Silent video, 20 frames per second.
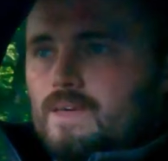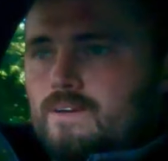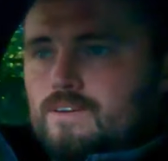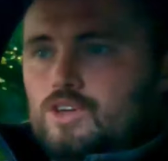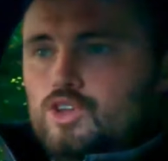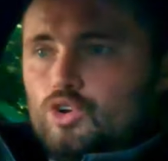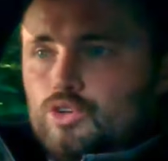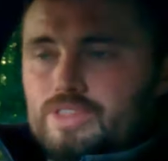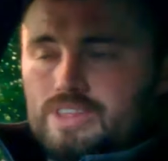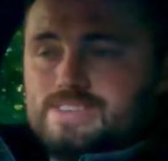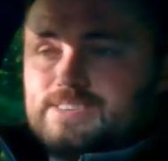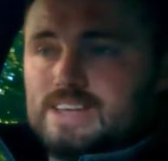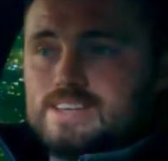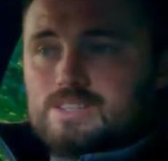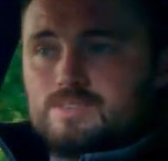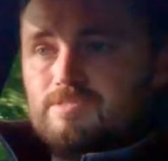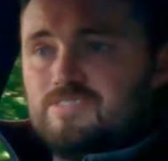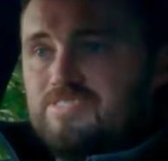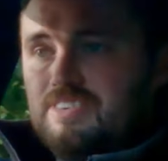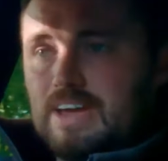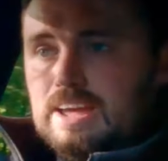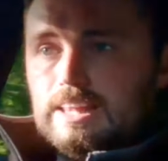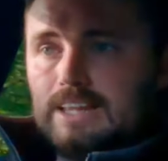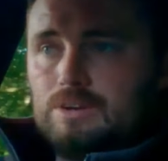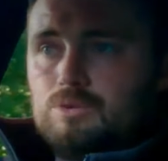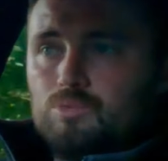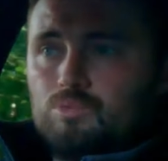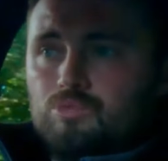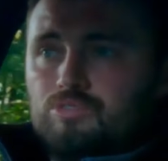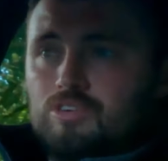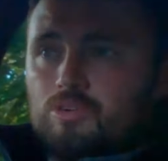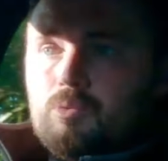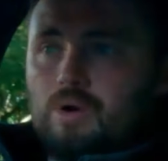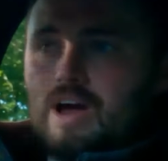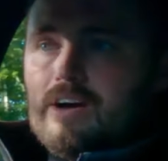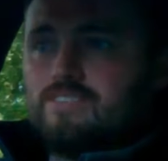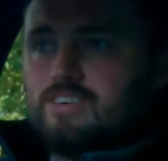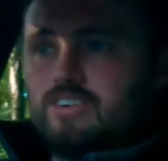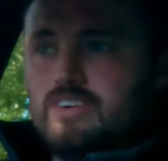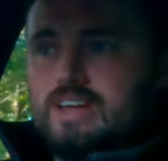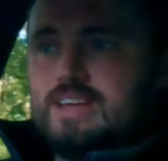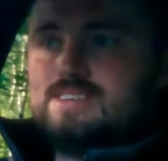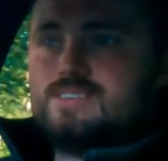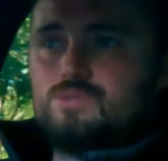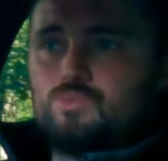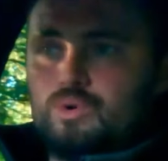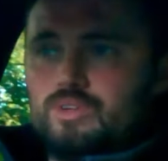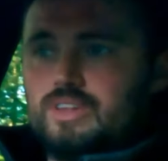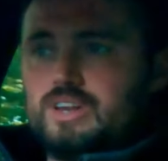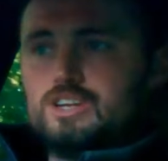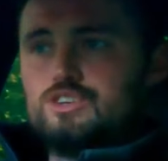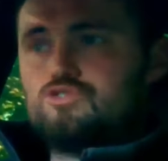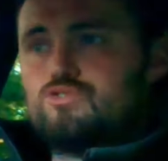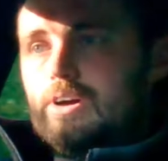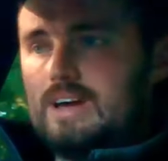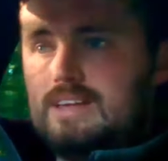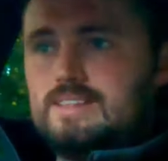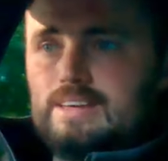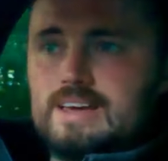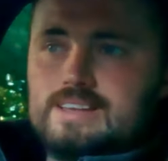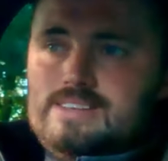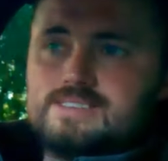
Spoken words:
you know, the system failing for whatever reason, whether it's ride height